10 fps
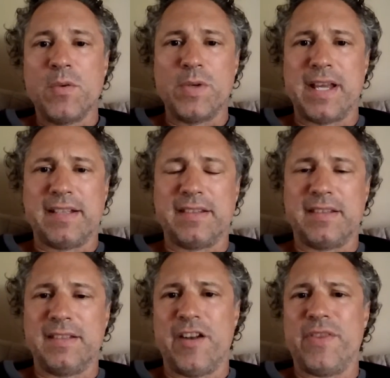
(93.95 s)
was that,
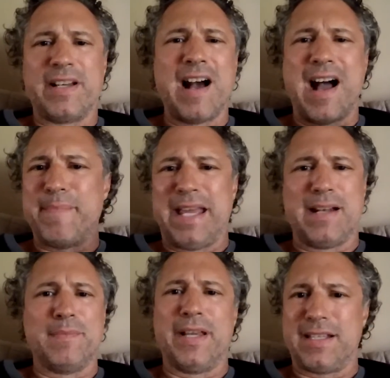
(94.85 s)
the guy made
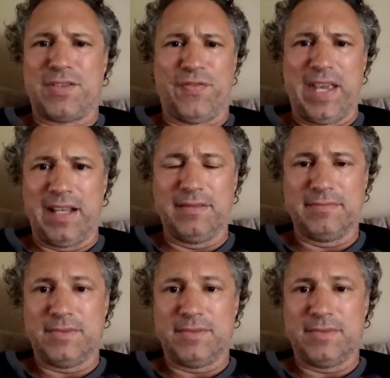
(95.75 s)
him lick his feet.